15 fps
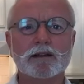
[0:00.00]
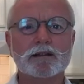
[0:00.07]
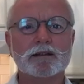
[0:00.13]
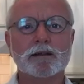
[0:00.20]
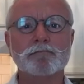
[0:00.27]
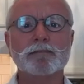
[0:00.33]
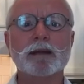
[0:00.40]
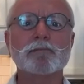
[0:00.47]

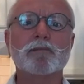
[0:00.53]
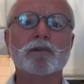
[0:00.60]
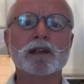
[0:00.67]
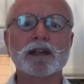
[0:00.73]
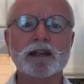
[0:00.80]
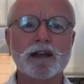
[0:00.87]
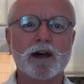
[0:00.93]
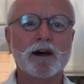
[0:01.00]
the
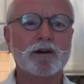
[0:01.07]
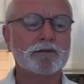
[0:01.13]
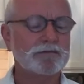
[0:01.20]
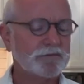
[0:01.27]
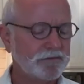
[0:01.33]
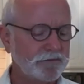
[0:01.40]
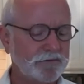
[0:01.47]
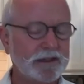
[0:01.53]
memory of
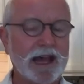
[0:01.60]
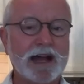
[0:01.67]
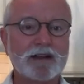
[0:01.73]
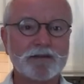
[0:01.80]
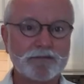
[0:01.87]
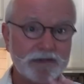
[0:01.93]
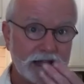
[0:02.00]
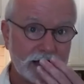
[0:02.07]
that
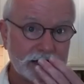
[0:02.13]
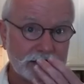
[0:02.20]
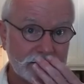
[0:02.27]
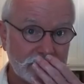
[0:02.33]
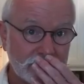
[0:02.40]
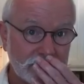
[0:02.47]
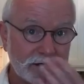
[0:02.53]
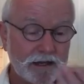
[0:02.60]
event
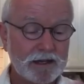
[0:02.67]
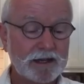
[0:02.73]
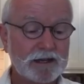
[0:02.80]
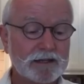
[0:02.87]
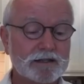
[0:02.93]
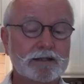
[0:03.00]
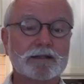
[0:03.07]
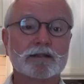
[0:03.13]

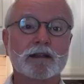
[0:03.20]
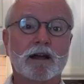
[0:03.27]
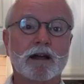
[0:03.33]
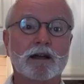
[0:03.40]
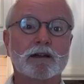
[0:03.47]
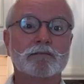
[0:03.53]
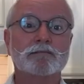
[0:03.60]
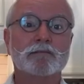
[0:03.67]
is
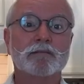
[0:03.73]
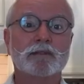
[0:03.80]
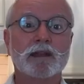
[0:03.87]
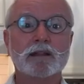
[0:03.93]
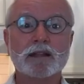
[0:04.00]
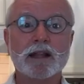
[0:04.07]
then